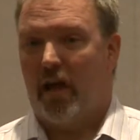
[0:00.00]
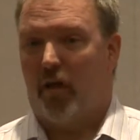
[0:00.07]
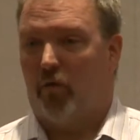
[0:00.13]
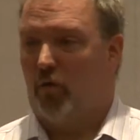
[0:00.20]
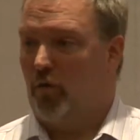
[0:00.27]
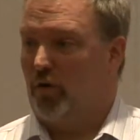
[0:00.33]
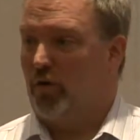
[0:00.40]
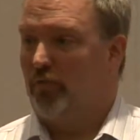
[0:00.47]

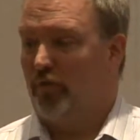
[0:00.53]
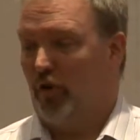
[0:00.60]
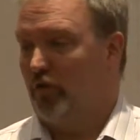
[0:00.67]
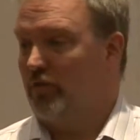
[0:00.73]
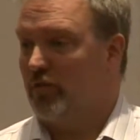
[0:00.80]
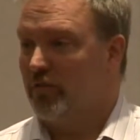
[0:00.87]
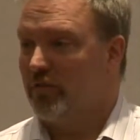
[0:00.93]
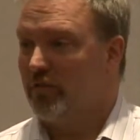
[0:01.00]
or
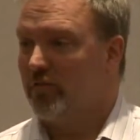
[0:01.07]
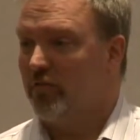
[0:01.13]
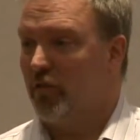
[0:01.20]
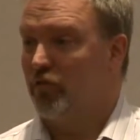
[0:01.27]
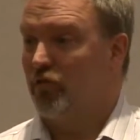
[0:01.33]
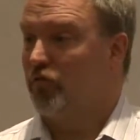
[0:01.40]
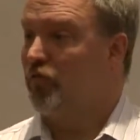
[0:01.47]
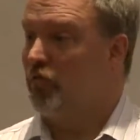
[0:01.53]
conversions.
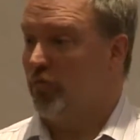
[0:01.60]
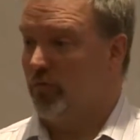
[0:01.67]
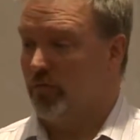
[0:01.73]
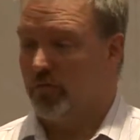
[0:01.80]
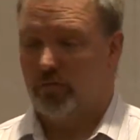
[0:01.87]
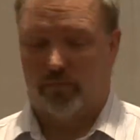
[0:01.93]
Those are tools.